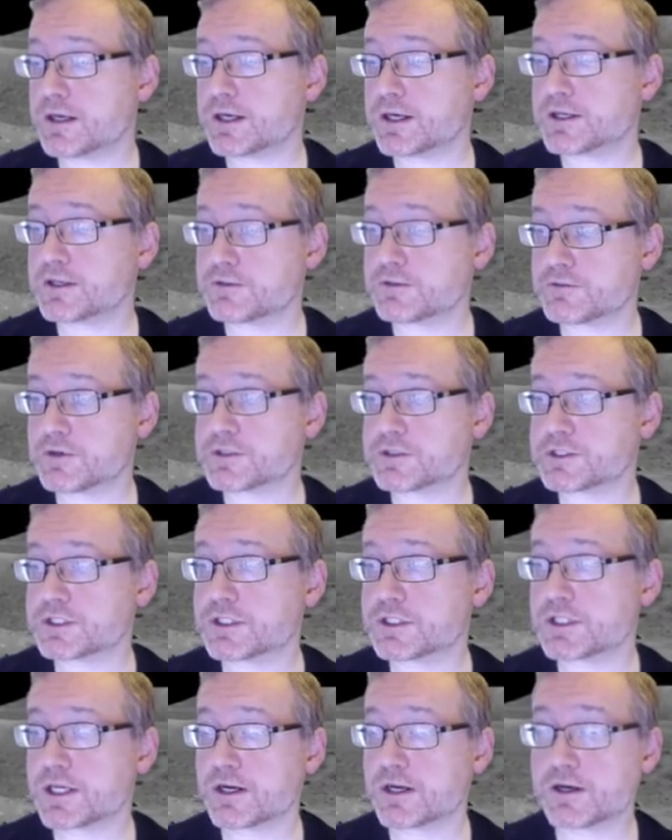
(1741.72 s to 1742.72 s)

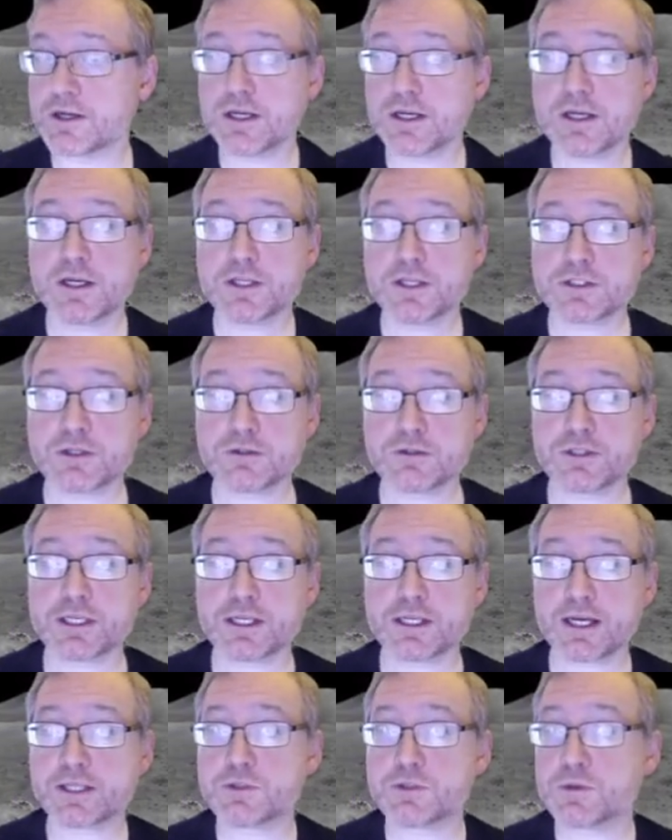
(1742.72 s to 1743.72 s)
convergence layer. Certainly
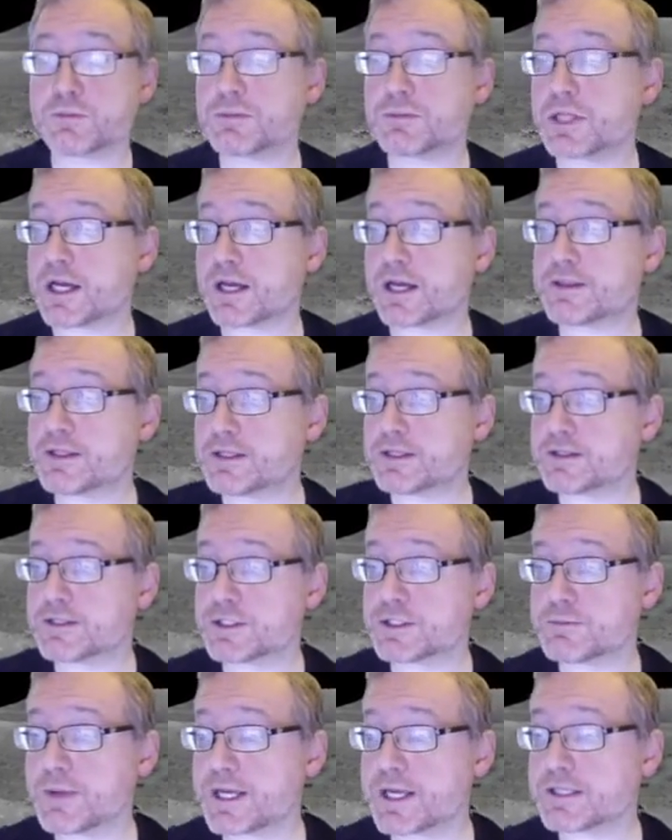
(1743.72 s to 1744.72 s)
not to imply that in the
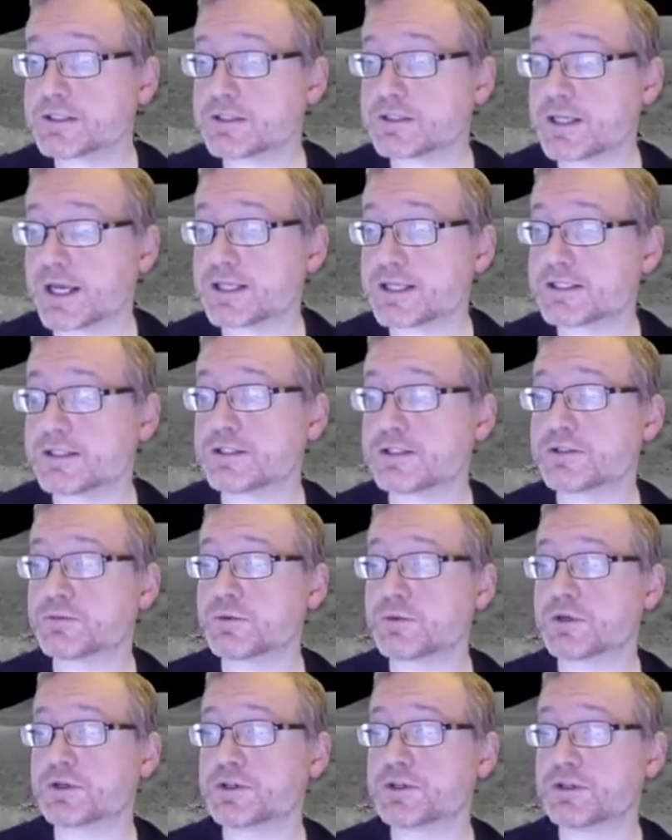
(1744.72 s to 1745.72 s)
space cases
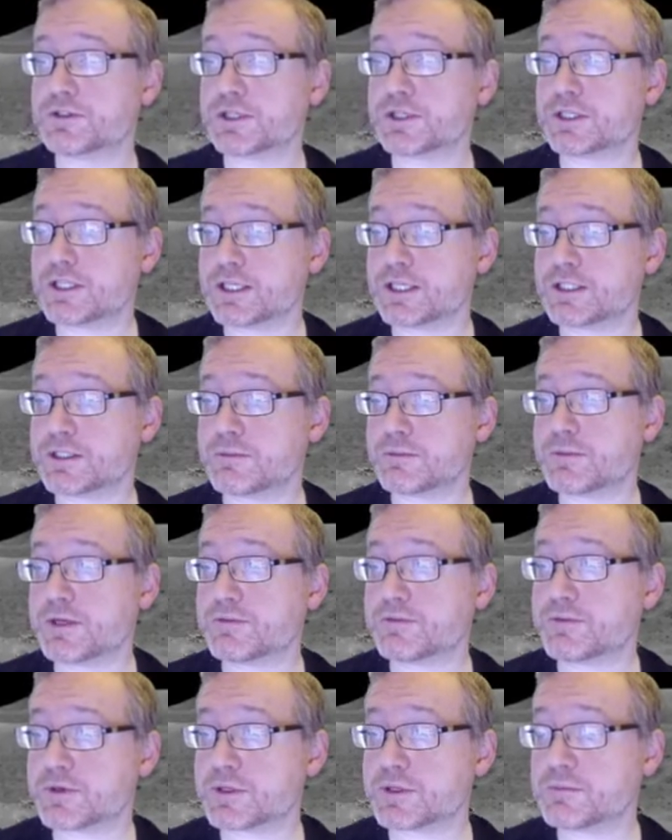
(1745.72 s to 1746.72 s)
we're using
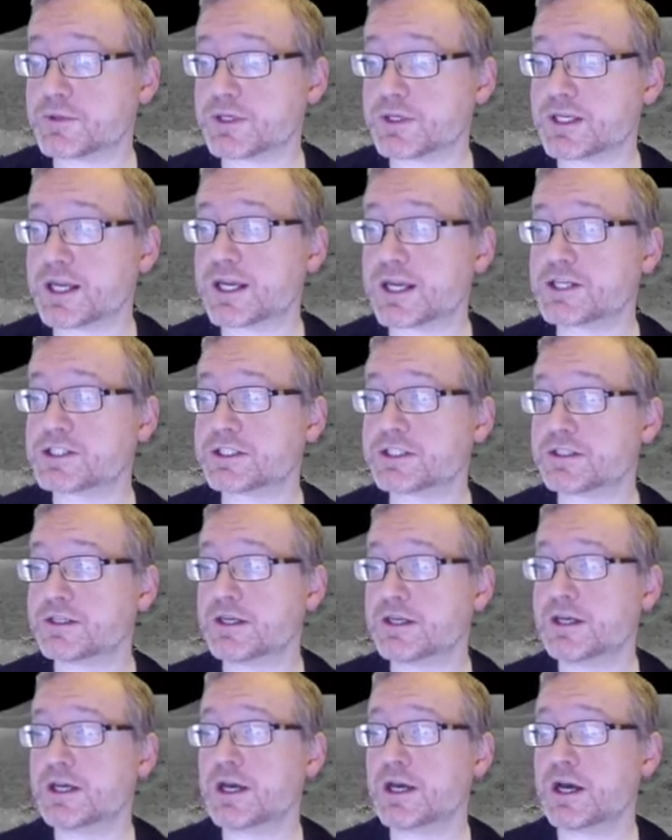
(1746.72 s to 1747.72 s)
TCP for communication,
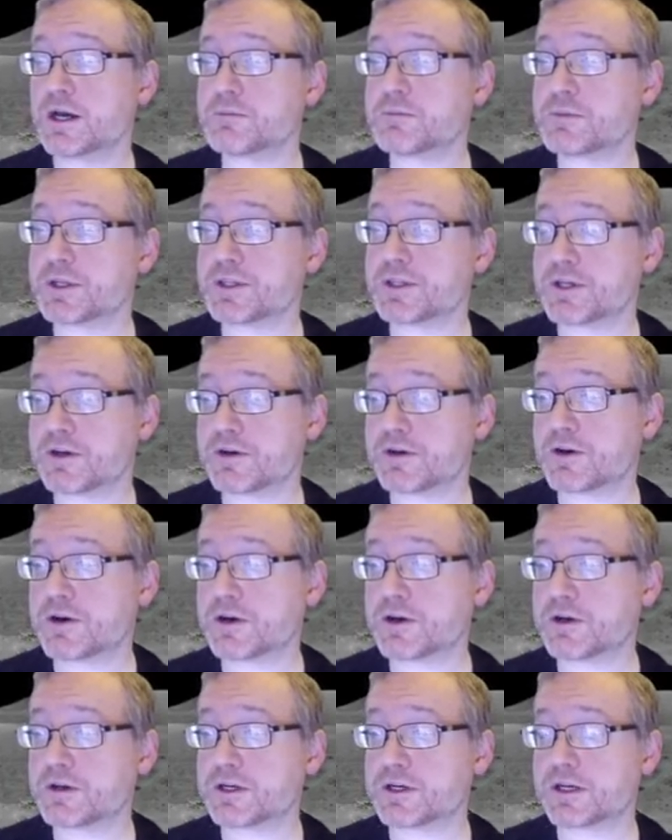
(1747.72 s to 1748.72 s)
but there
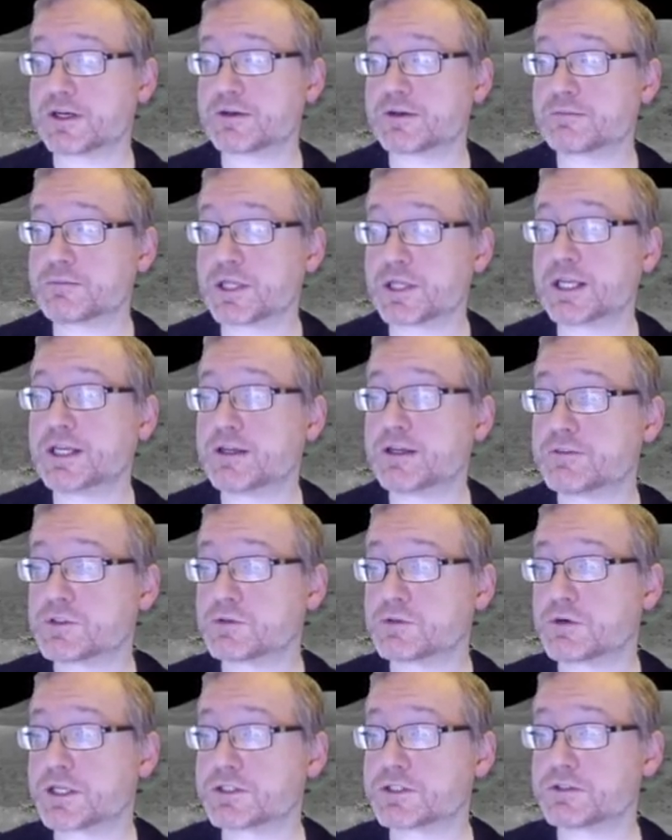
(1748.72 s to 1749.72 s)
are plenty of
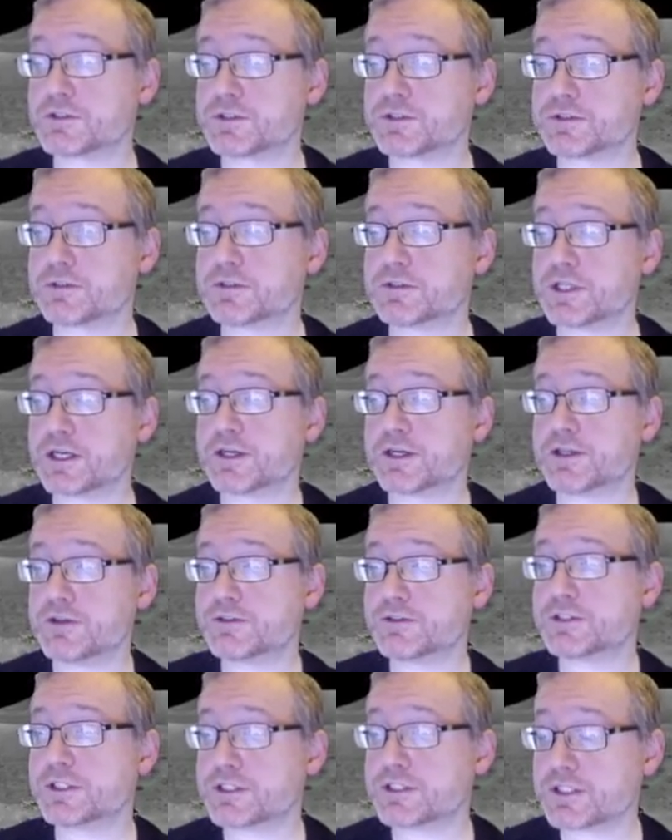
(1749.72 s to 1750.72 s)
terrestrial
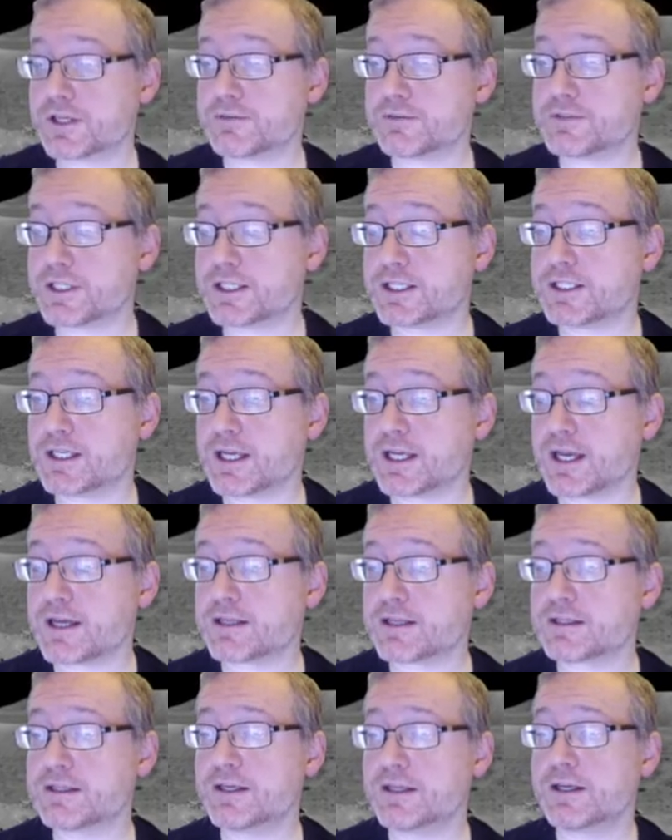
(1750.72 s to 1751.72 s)
uses of
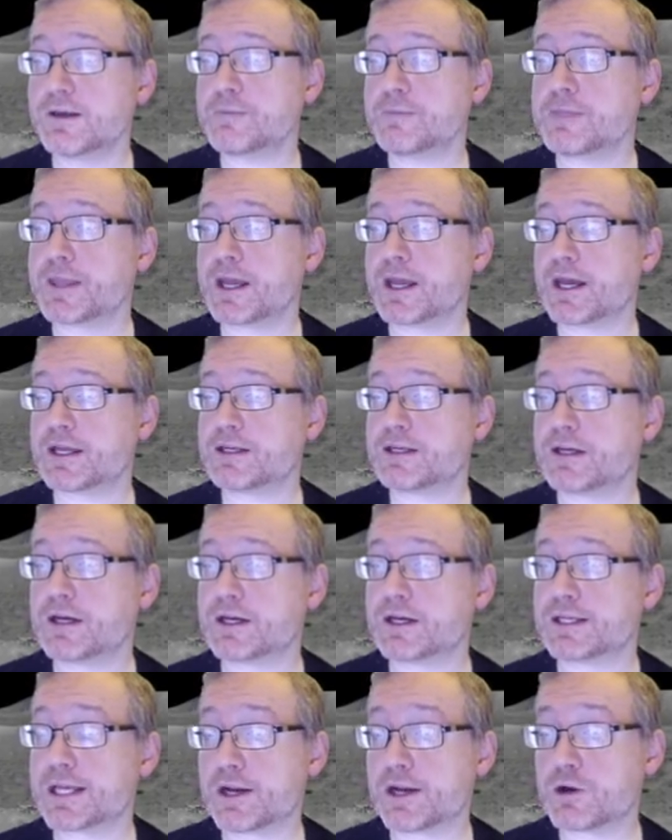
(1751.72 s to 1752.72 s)
DTN that
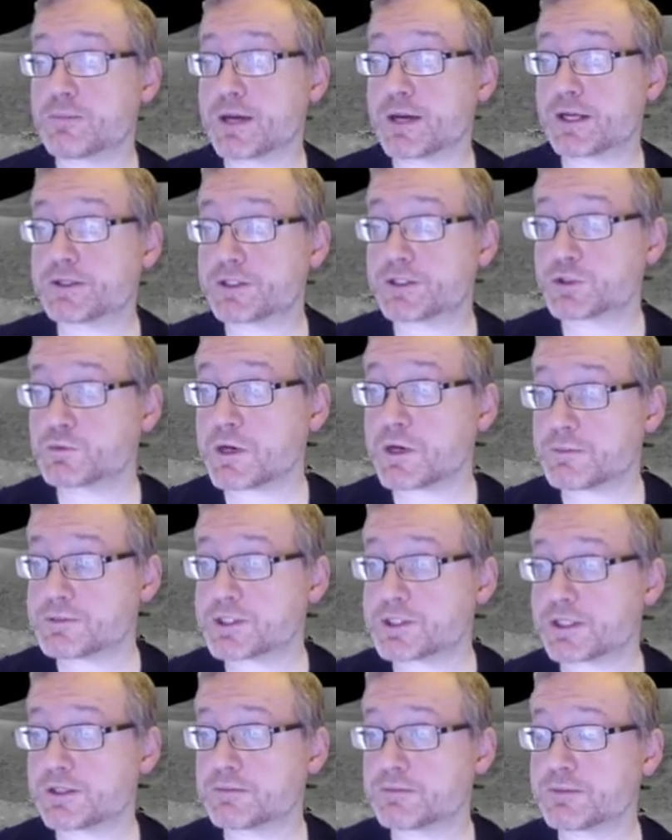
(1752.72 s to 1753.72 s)
care about
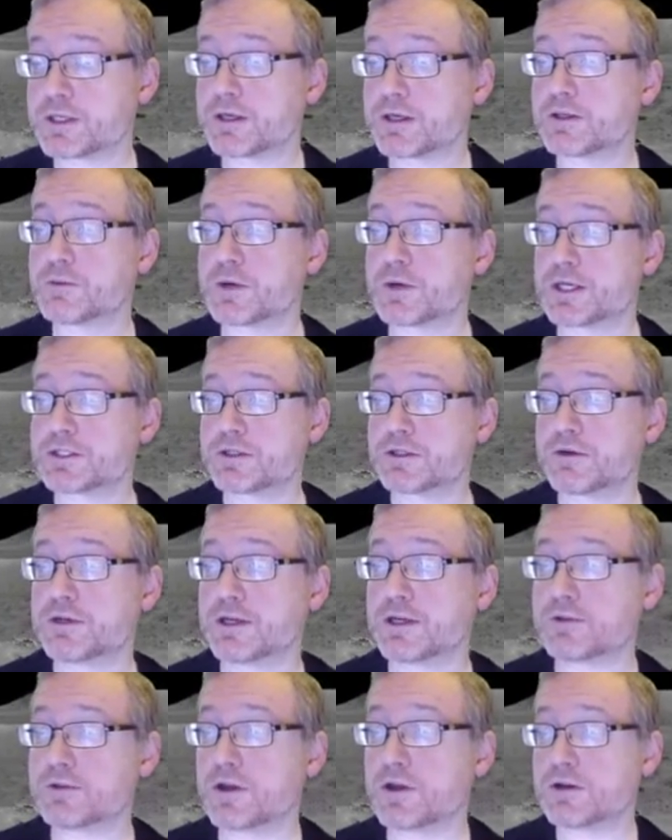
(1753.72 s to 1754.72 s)
disruption, but otherwise don't
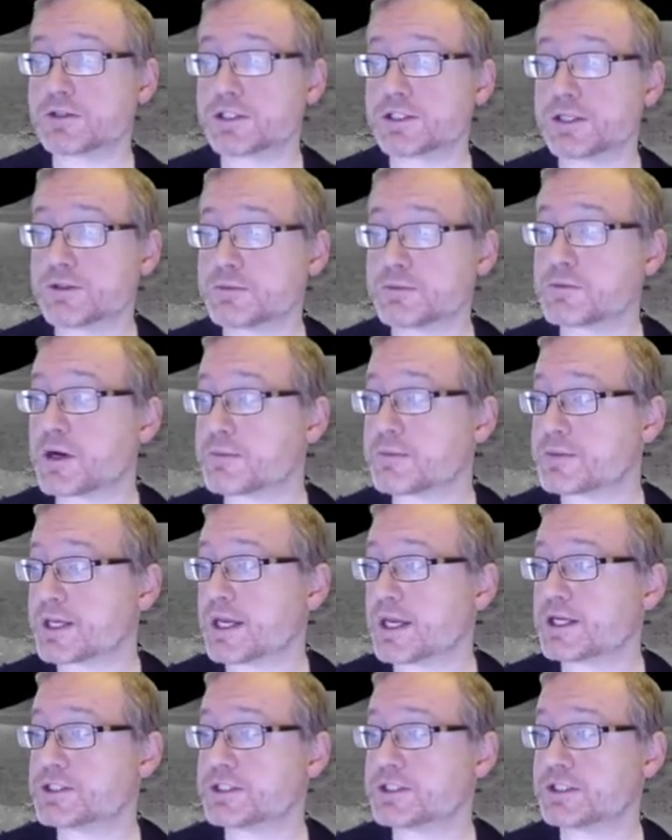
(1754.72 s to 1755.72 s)
have long signal
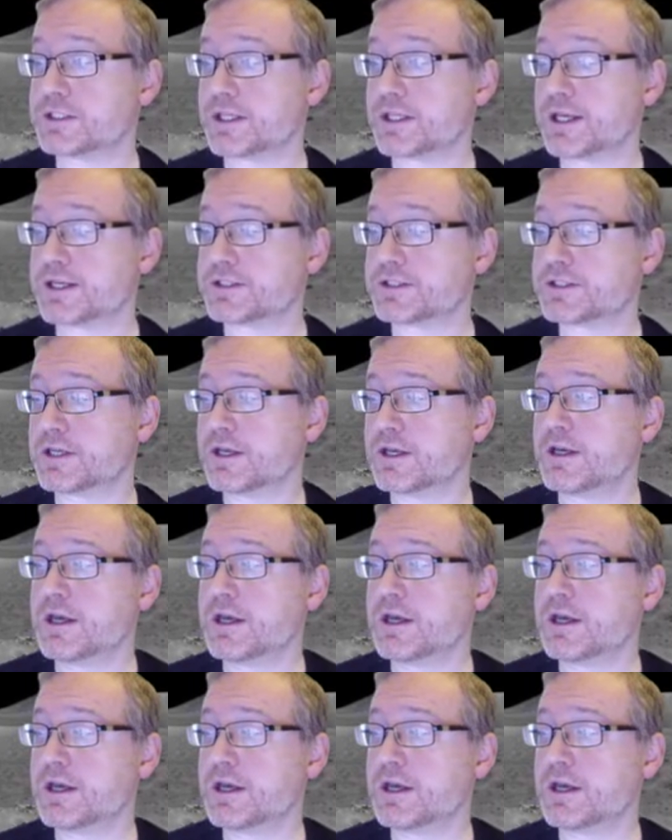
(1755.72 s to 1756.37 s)
propagation delays.